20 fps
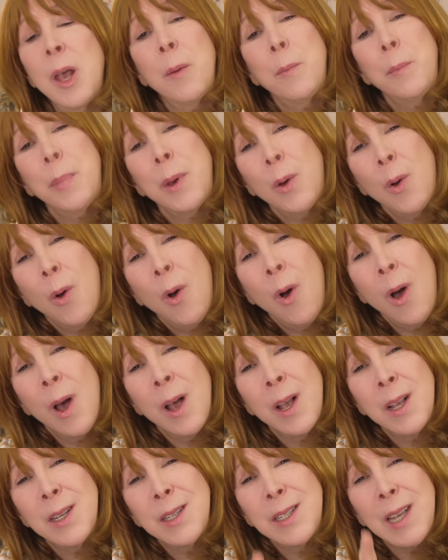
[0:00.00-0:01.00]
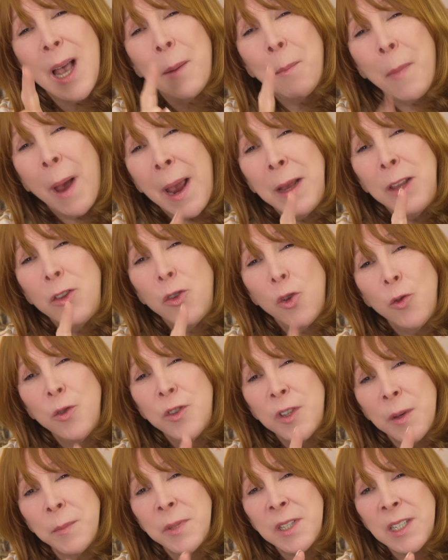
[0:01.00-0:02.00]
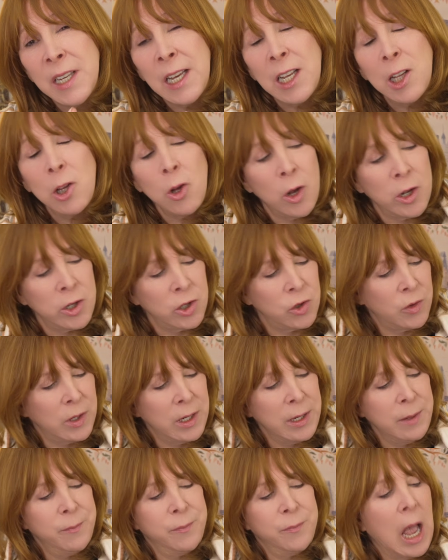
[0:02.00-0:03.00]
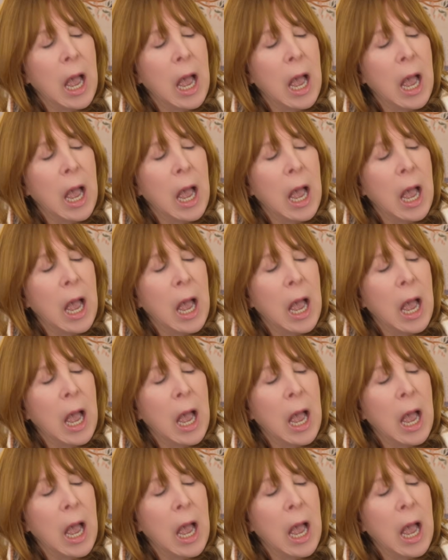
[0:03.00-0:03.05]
because I might do some sink laundry,